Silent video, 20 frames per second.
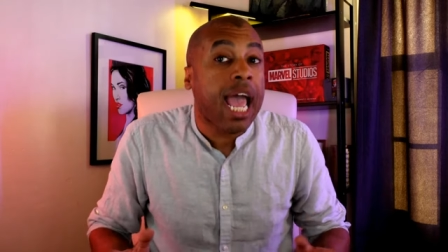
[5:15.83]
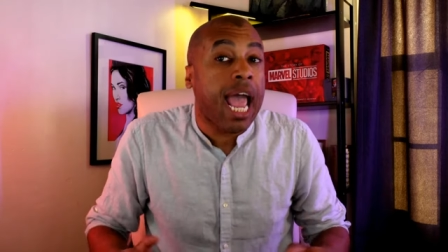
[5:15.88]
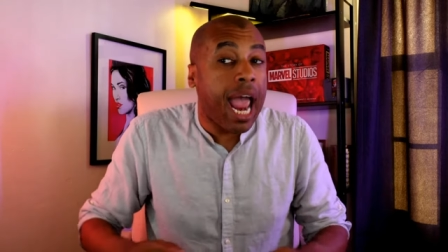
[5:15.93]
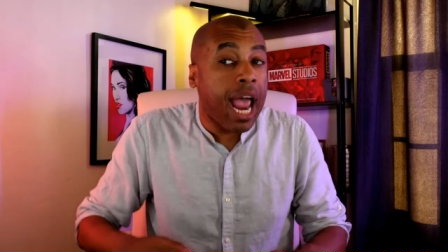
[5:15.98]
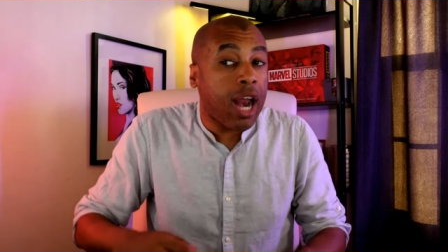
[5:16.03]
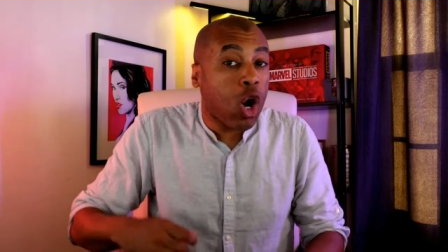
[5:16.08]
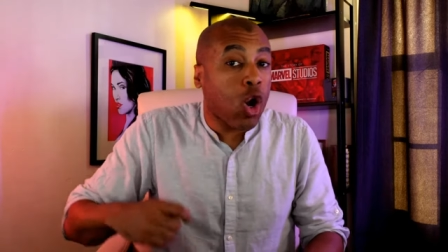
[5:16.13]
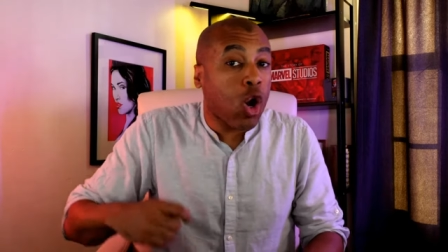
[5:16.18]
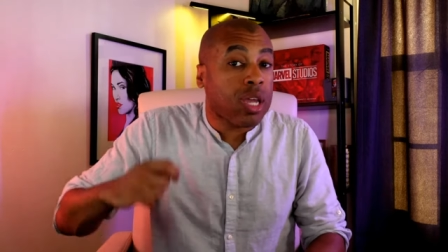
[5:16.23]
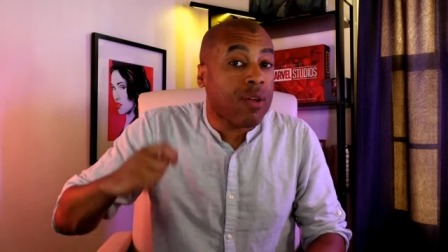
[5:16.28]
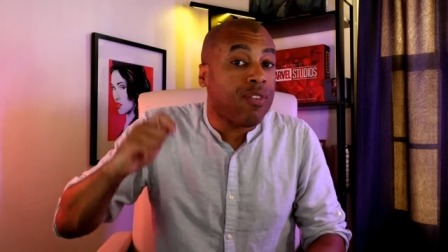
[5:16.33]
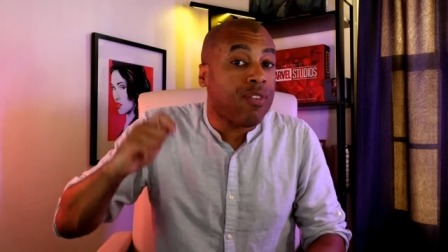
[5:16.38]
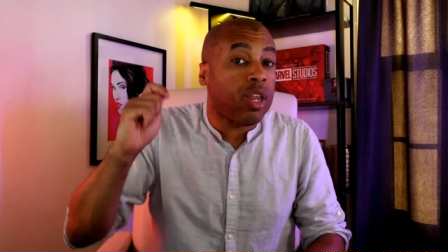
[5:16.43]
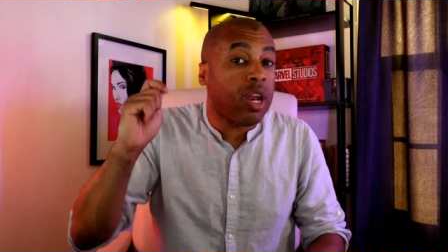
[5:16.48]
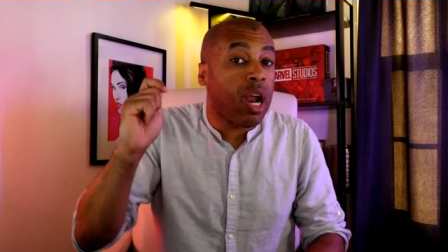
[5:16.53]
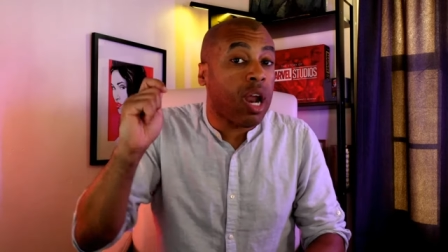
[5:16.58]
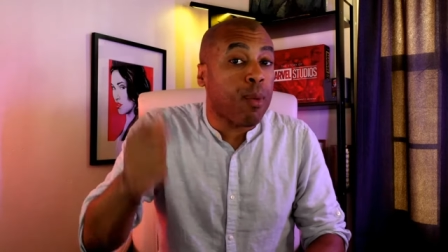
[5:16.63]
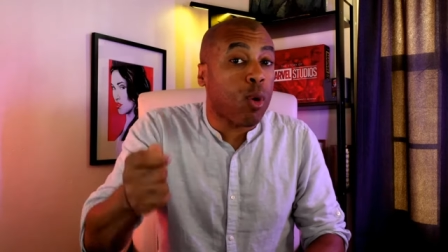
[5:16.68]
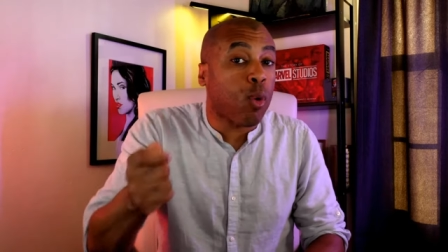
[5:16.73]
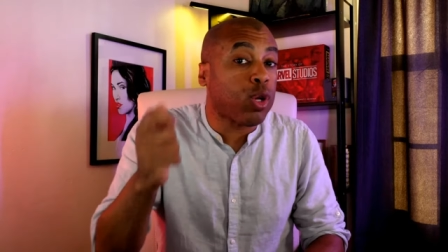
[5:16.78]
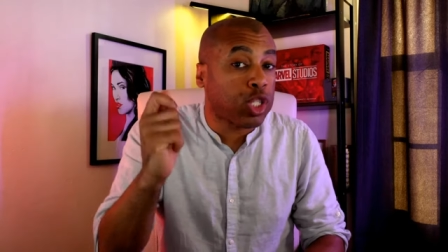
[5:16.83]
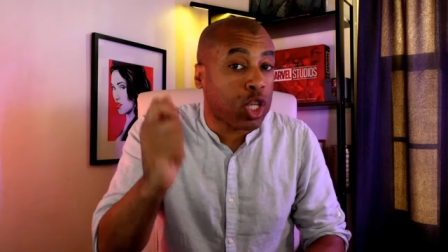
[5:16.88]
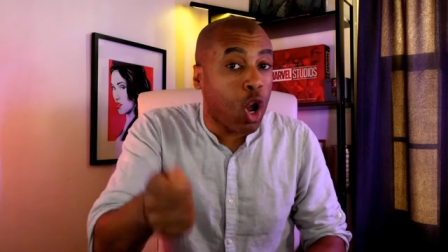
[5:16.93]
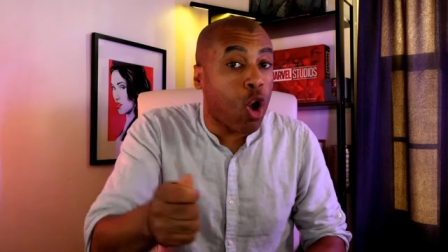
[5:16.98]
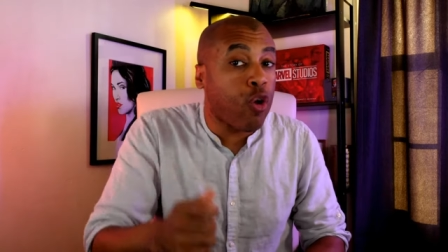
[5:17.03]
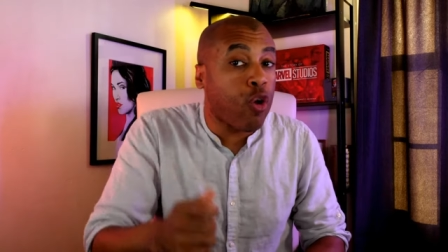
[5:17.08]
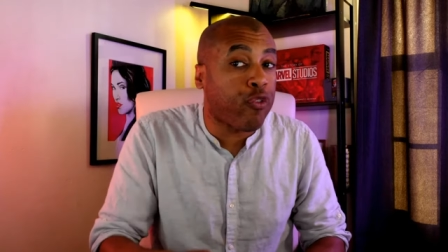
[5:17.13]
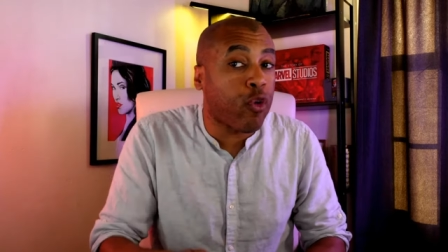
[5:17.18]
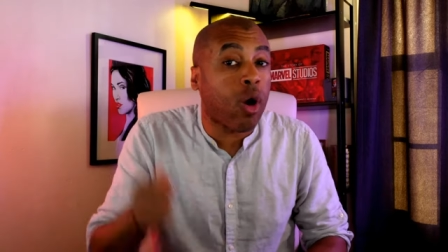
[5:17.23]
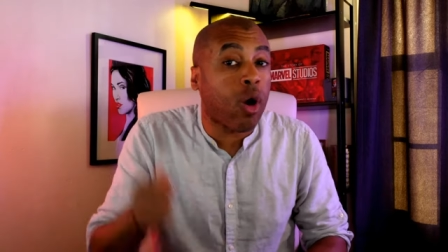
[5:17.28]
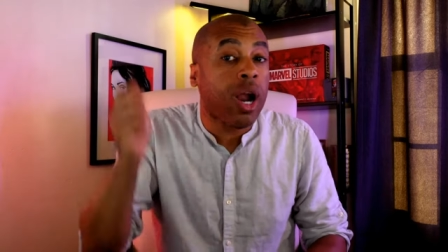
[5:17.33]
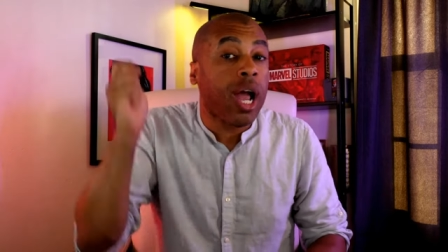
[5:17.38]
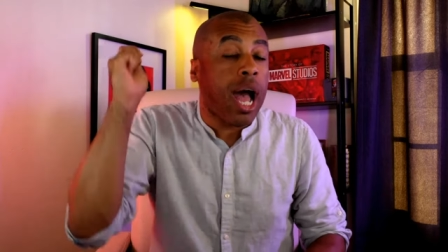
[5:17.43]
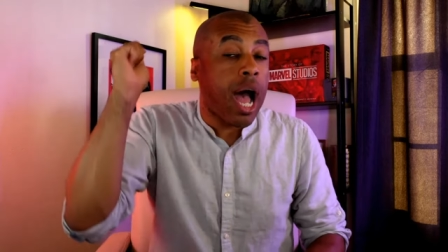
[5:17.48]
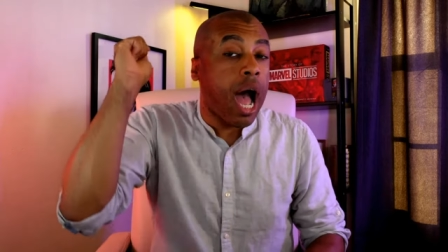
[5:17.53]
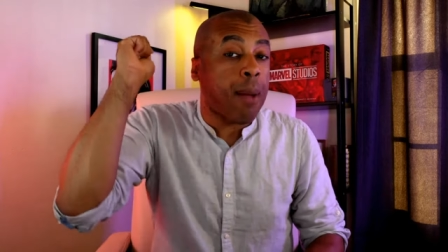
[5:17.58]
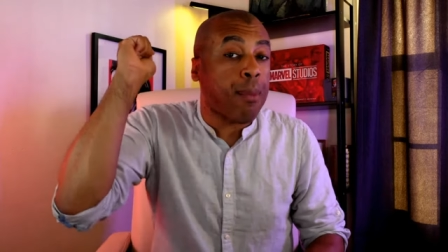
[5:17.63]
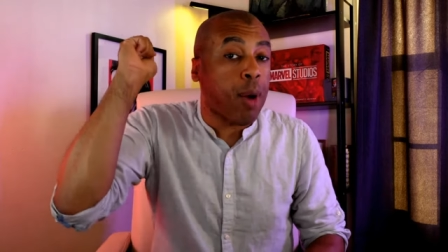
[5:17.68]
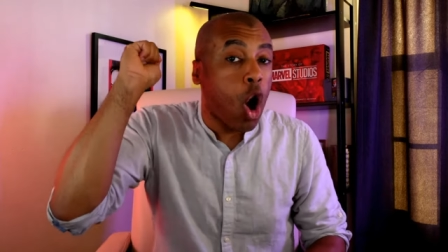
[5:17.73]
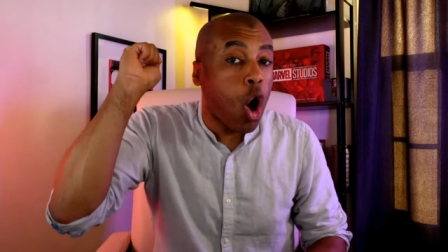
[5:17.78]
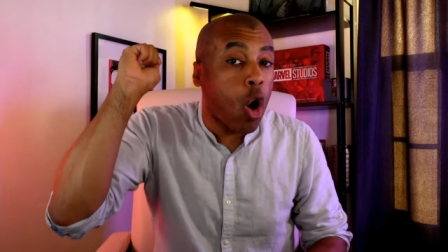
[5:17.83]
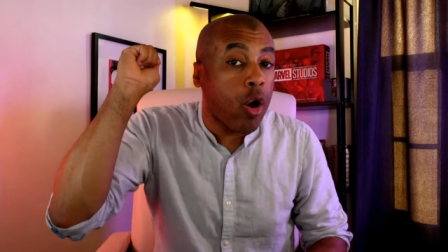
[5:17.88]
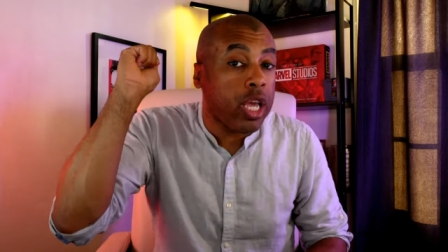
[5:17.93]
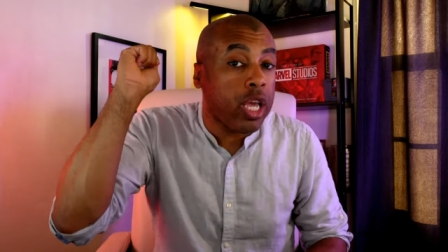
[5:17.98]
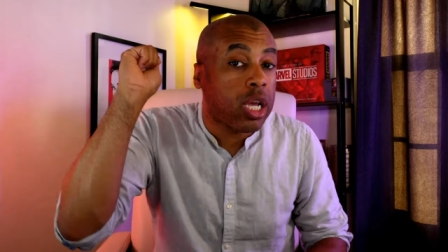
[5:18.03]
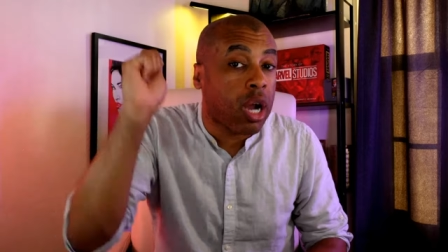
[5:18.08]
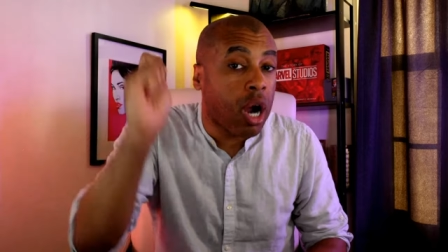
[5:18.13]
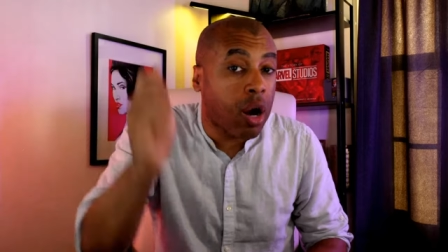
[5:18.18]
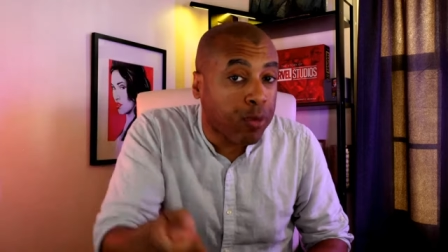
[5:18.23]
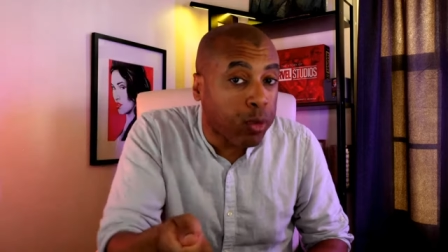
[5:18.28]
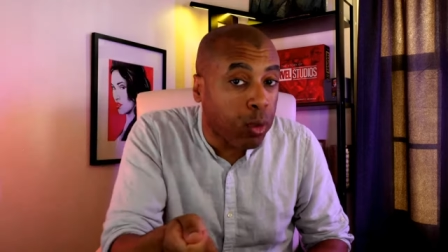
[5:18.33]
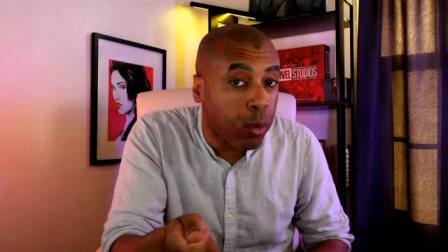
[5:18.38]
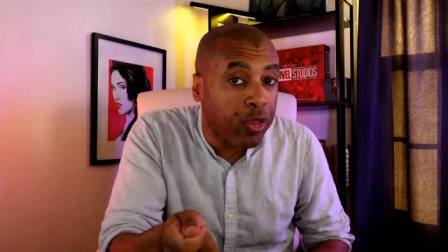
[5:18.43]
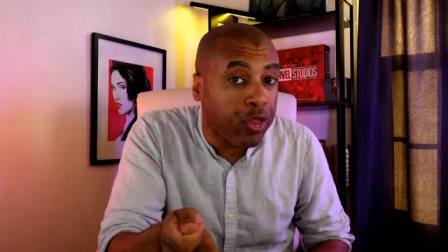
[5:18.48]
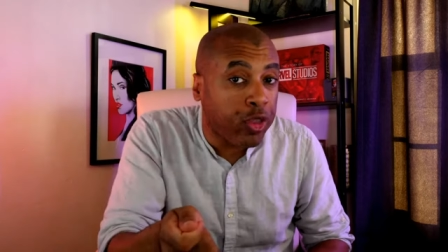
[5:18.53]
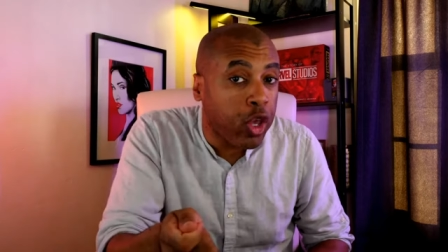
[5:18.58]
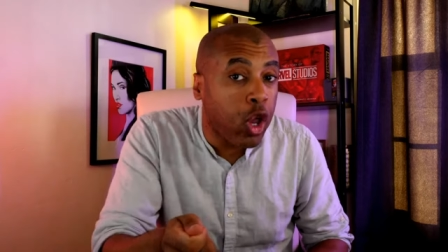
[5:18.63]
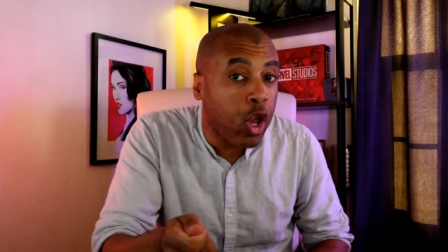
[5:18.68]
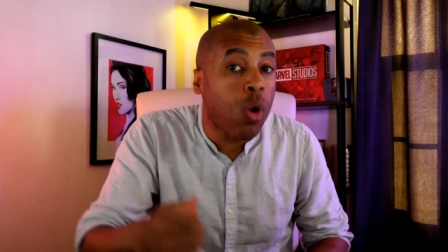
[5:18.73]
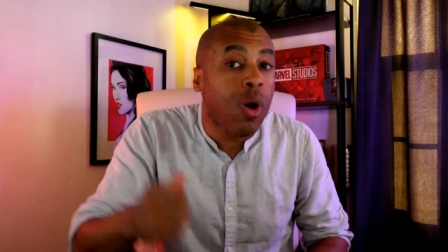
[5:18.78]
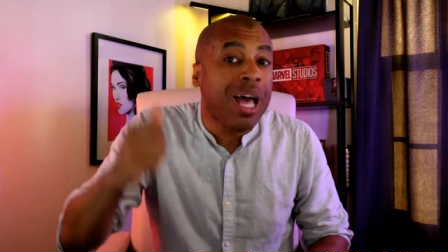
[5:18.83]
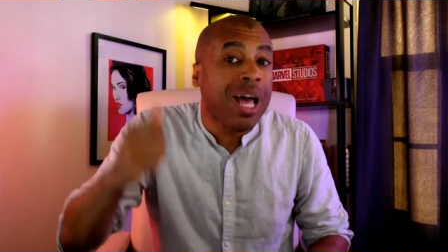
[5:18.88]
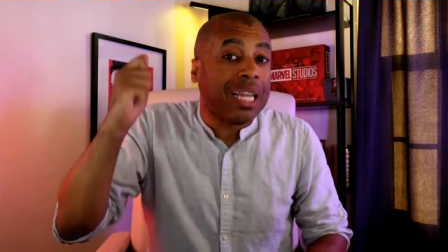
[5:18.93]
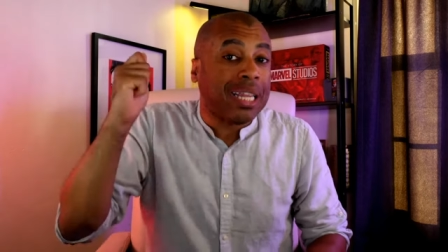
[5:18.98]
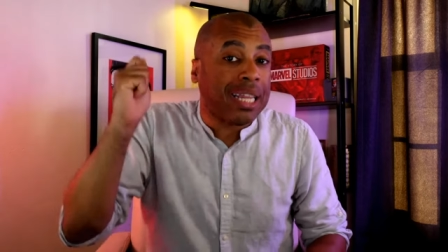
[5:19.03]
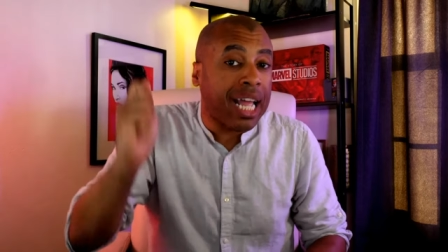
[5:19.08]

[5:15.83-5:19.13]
And her giving the number was code for, I'm already comfortable with you.